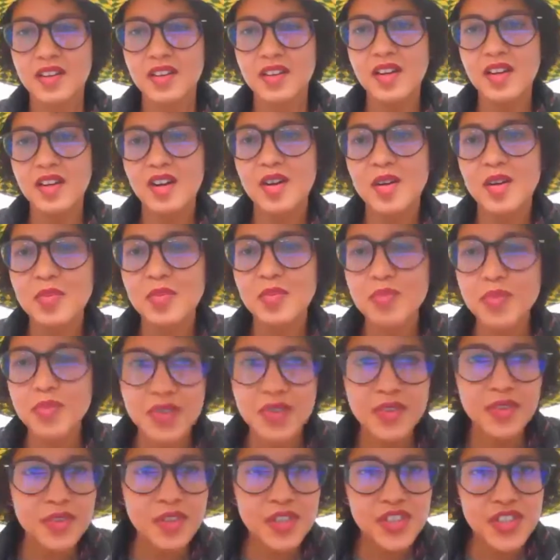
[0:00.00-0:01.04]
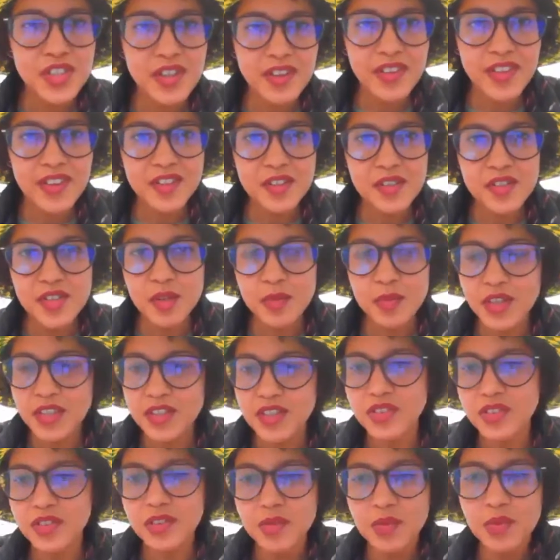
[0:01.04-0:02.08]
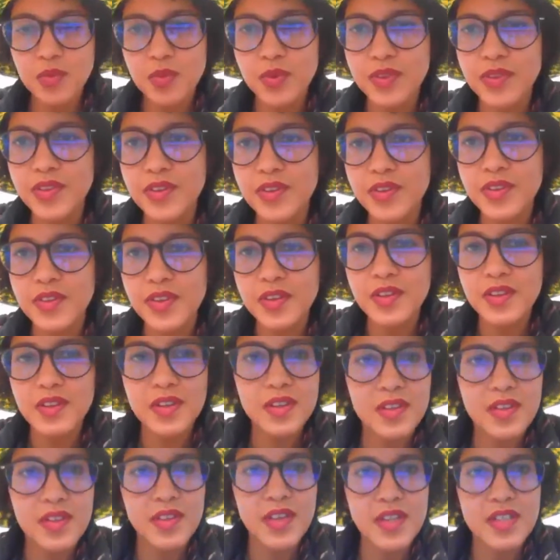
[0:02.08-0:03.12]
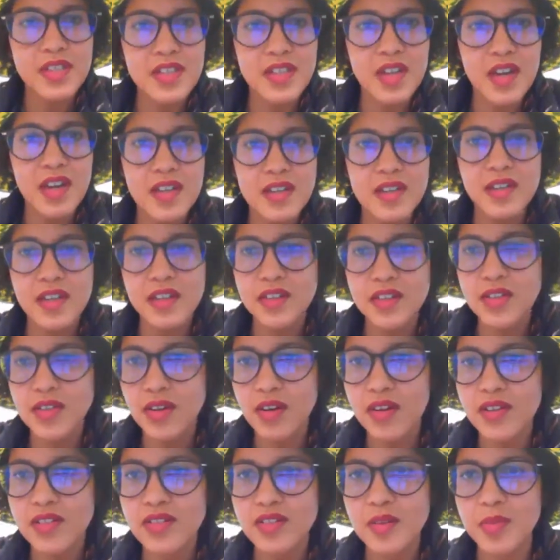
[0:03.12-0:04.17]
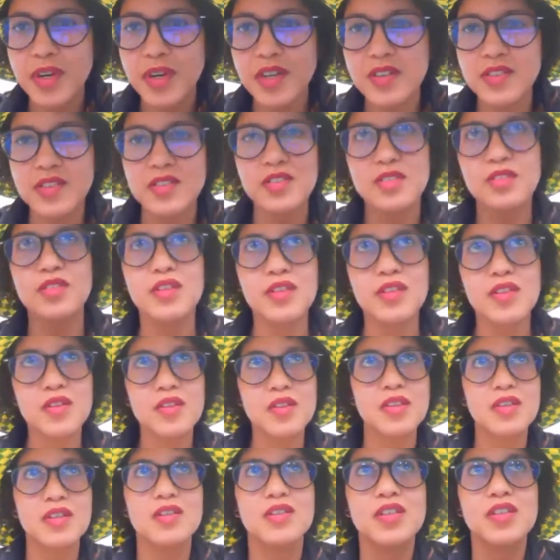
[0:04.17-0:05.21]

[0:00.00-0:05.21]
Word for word: um, Roché, thank you so much. The thing that I'd like to ask about in, the, uh,